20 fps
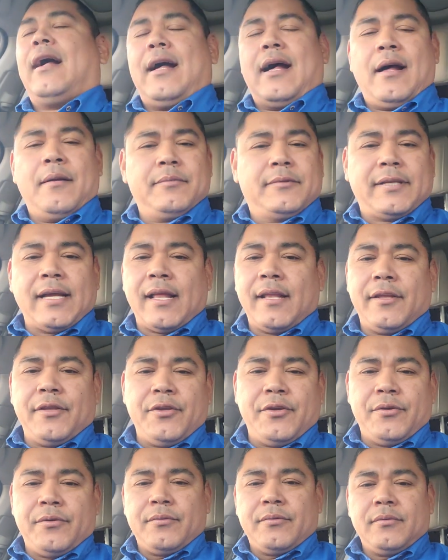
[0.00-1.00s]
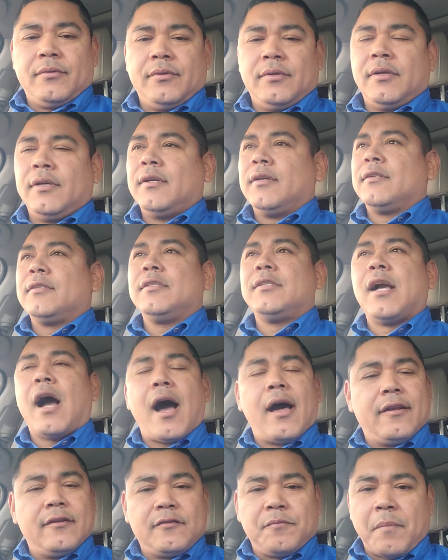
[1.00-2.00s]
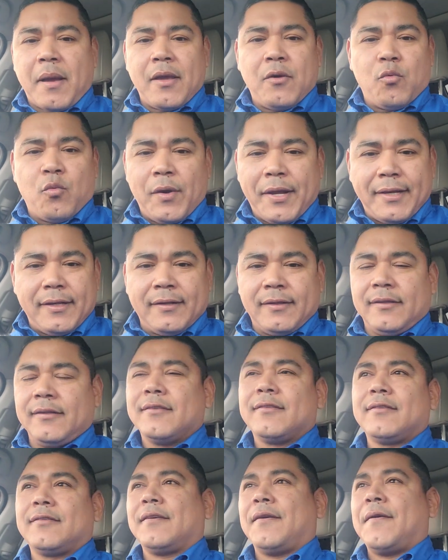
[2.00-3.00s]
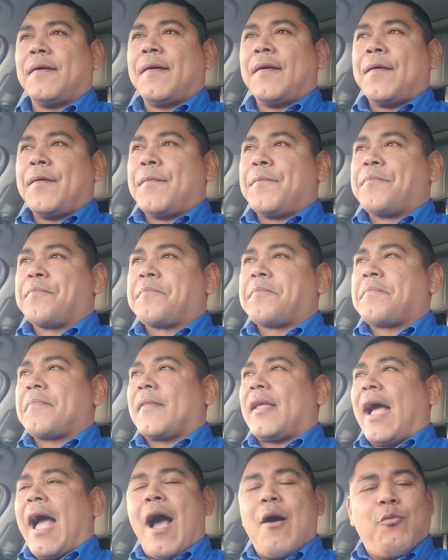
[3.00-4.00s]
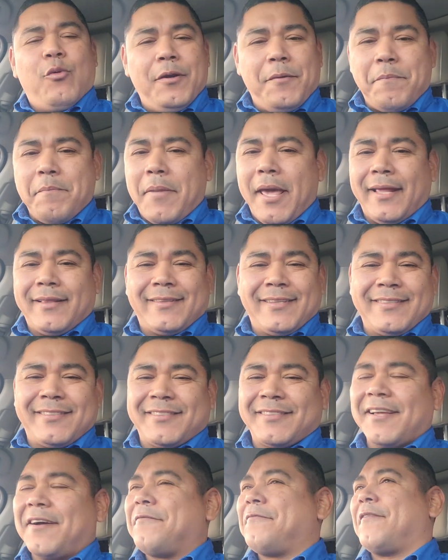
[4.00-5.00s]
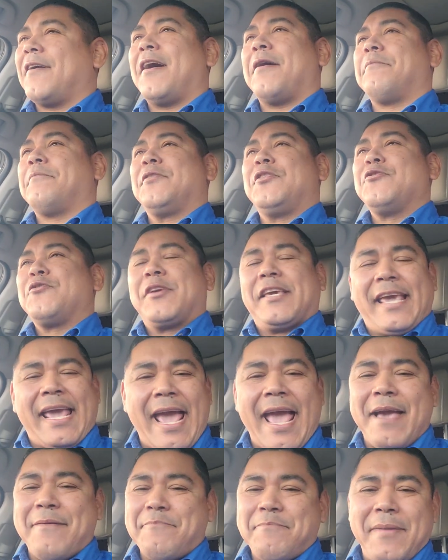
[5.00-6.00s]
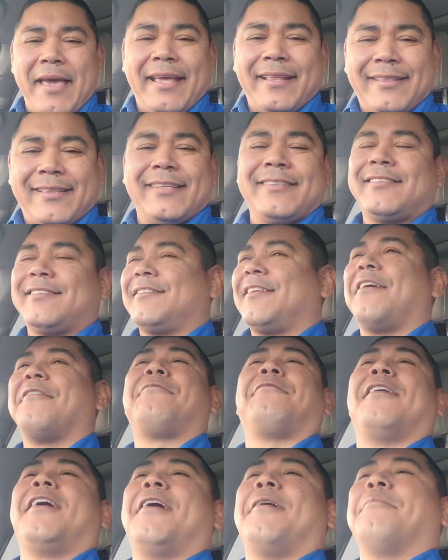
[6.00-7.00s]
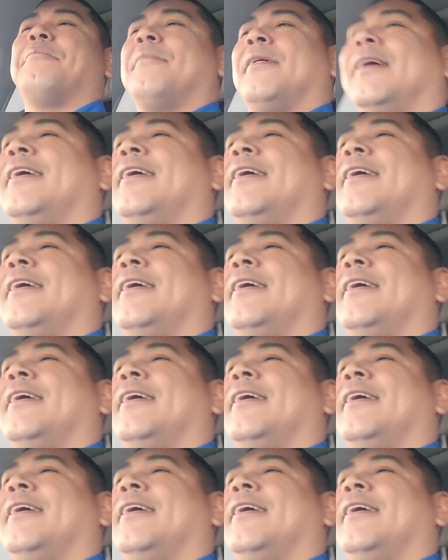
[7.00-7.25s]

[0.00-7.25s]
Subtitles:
I'm telling you, God is my witness. I wouldn't make this stuff up. You can't make this stuff up.